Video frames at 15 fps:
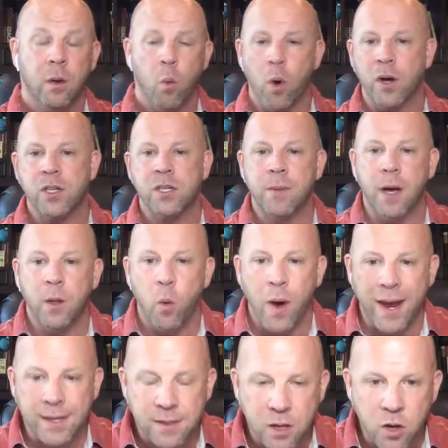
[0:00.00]
What are some other
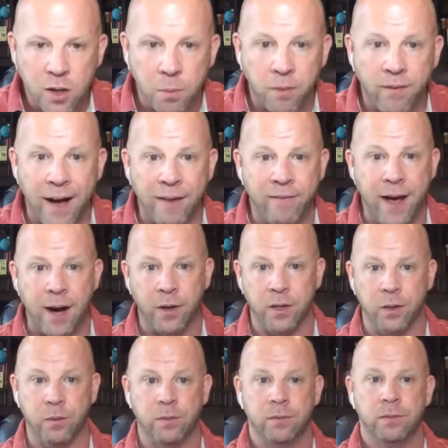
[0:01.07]
ways that you can provide
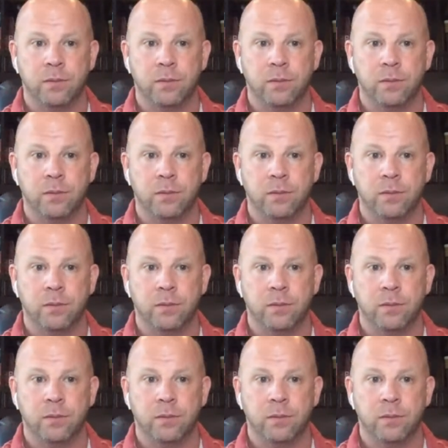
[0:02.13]
value?